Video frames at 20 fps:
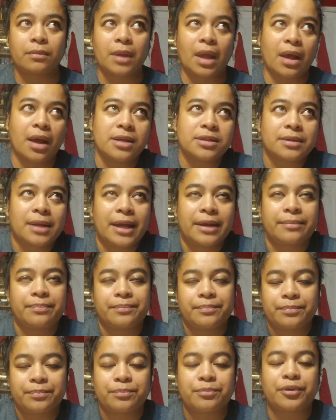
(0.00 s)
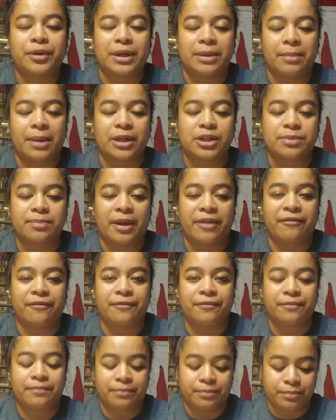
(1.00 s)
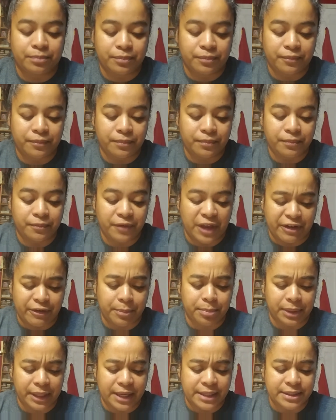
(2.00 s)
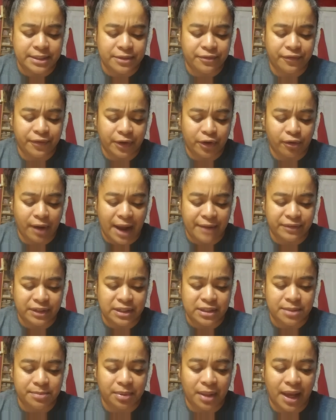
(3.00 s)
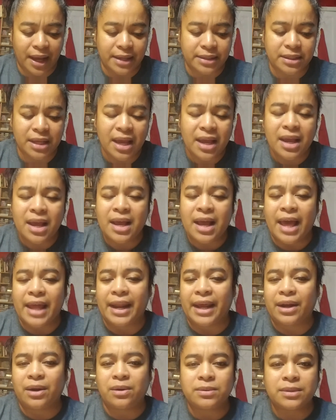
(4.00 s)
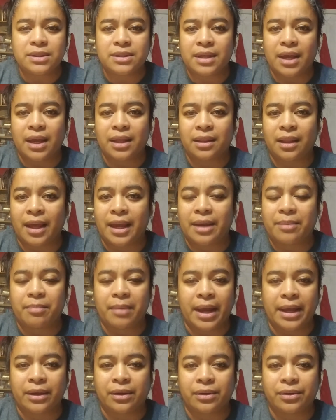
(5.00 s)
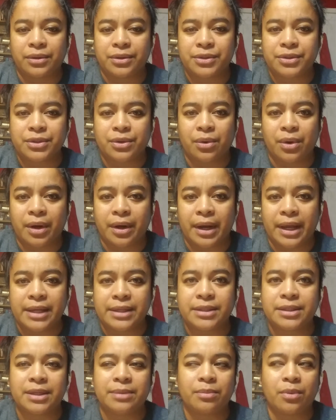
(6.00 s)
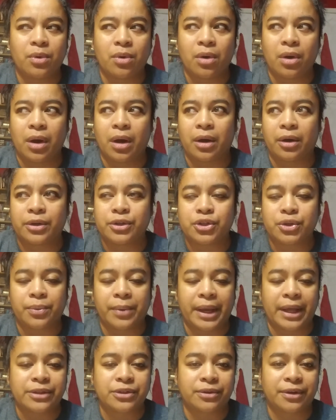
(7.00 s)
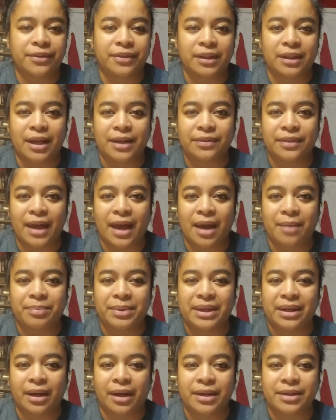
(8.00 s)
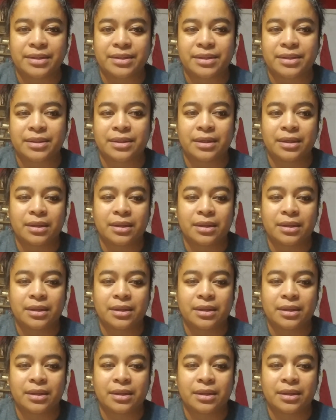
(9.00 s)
as like pretty much my favorite place for crafting supplies. And I don't say like Michael's or AC Moore or Joann's or anything like that because